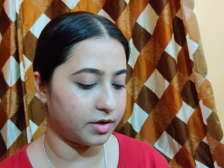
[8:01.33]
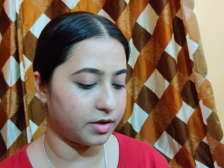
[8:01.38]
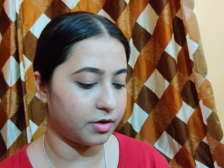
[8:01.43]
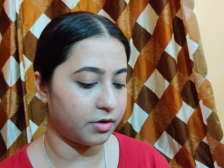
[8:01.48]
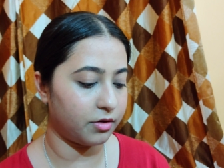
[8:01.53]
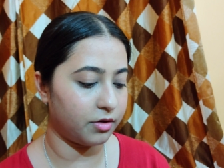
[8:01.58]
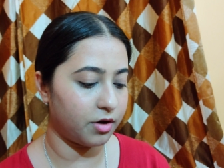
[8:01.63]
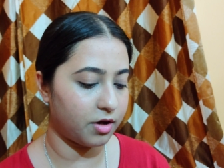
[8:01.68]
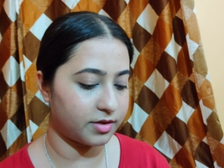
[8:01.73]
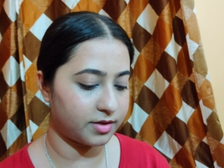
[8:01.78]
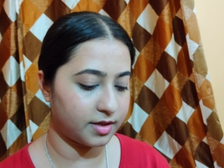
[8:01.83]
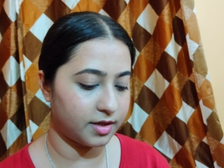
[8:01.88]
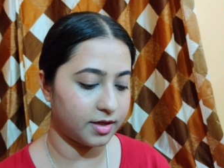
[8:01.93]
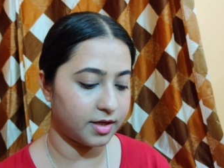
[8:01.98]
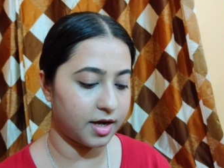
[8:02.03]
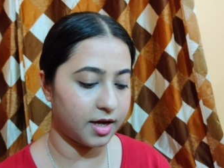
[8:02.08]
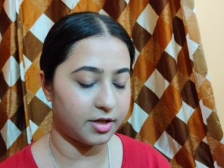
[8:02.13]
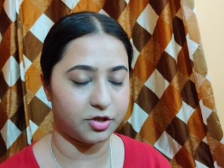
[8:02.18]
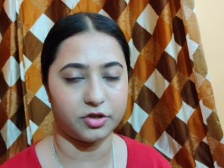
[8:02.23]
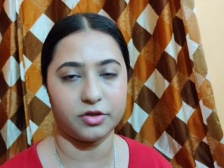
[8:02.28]
the
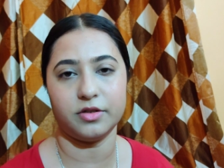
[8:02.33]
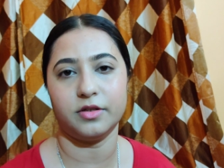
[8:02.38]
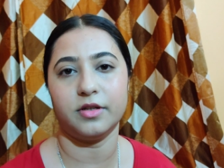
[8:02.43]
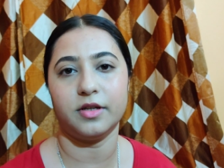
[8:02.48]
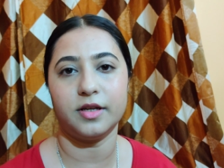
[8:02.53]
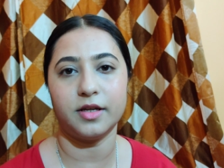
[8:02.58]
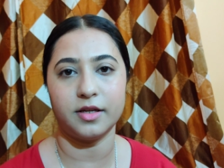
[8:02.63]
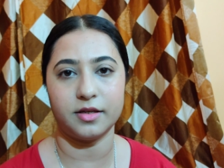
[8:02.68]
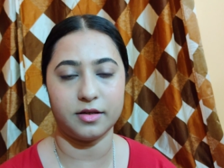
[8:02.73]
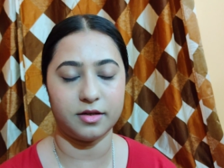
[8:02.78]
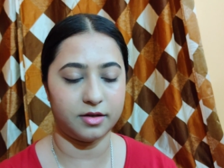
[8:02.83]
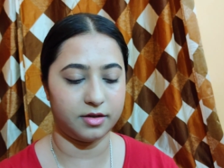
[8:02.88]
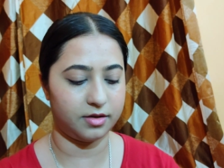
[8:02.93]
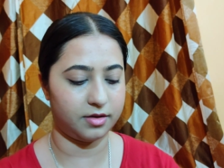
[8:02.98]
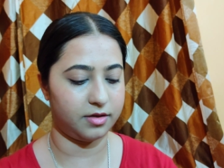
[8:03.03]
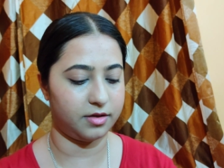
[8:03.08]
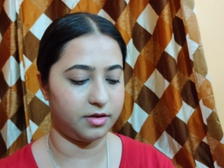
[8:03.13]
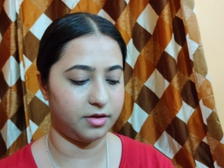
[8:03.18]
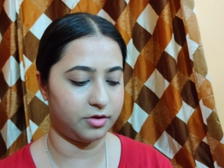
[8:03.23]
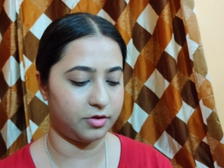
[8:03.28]
Colossal Kajal
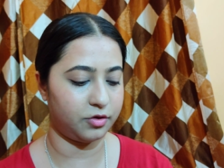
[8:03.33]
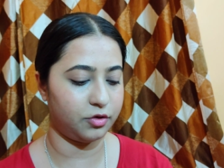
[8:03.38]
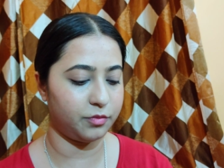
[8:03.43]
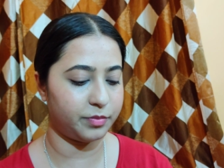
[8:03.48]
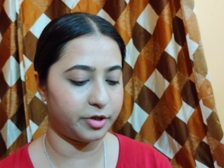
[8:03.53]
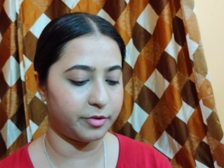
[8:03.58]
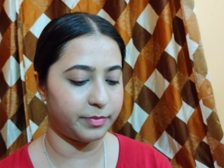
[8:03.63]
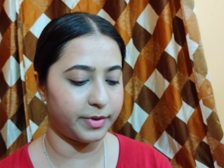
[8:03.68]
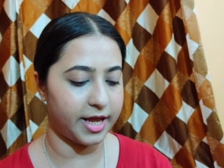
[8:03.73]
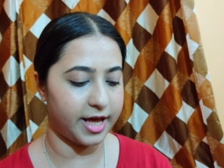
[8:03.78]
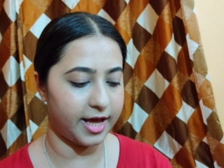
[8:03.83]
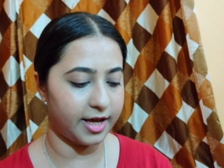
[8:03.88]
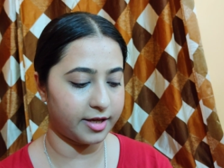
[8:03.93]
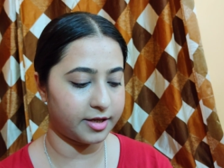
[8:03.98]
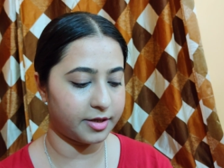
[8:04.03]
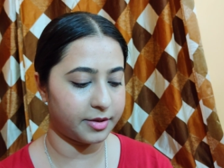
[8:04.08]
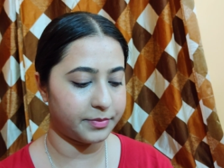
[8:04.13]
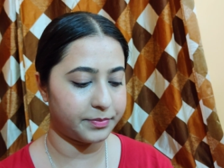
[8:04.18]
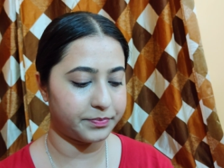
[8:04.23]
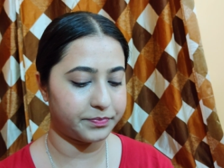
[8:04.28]
in Super Black.